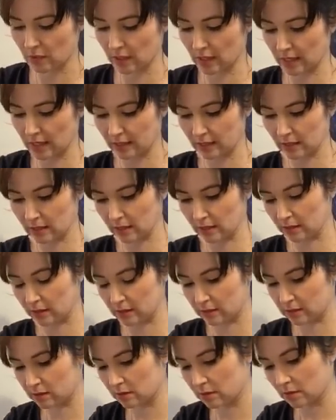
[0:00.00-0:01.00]
Okay,
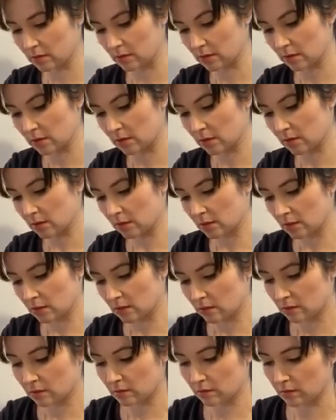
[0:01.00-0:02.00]
guys,
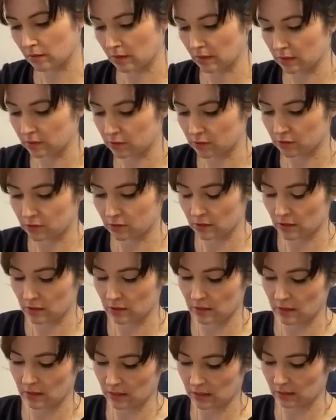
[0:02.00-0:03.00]
we're just at
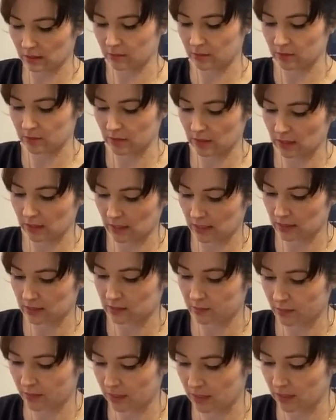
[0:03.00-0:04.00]
that. I'm just at the
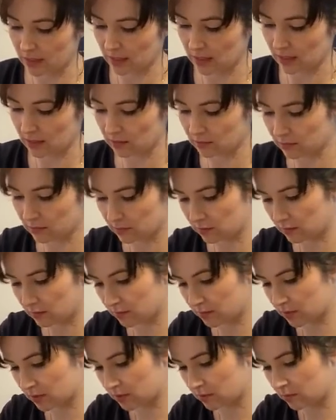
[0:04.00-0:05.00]
last bit now.
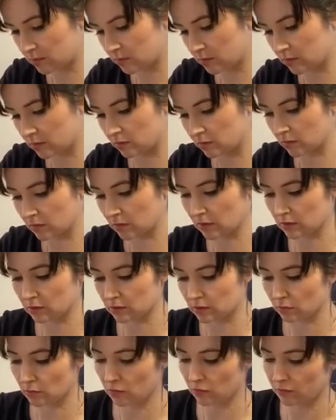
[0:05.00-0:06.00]
Oops, I don't want that
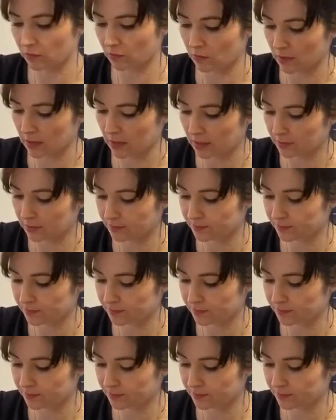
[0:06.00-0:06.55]
to move away.